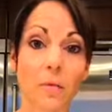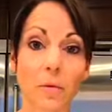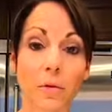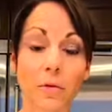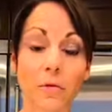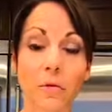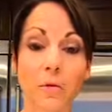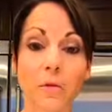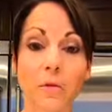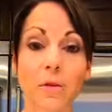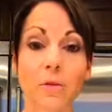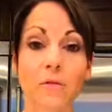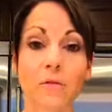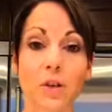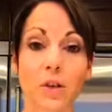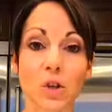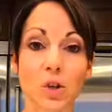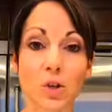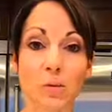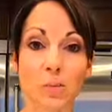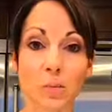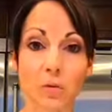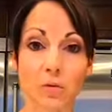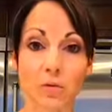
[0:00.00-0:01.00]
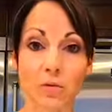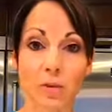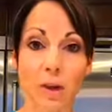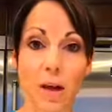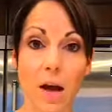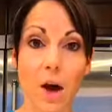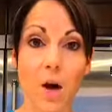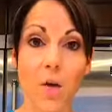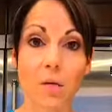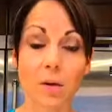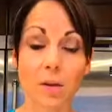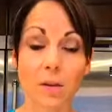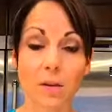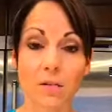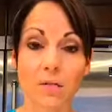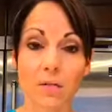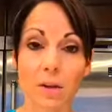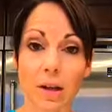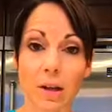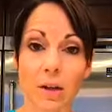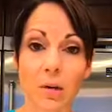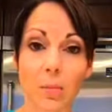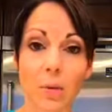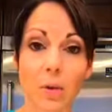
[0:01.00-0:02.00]
when fruits and vegetables are not always
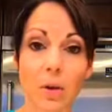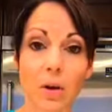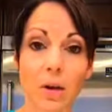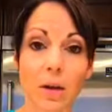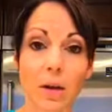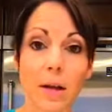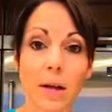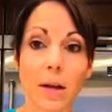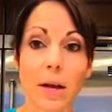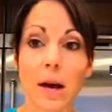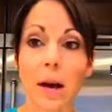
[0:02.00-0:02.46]
available,